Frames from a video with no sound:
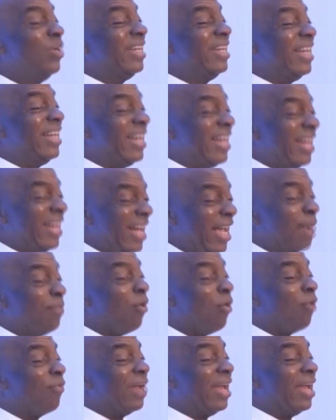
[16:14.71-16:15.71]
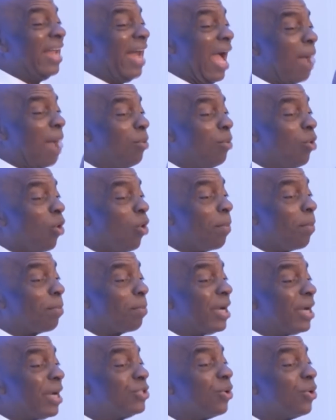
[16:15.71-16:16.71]
the name of any high blood
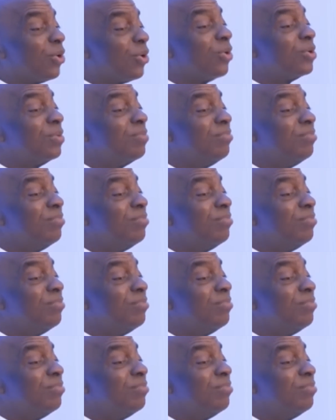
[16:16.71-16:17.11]
pressure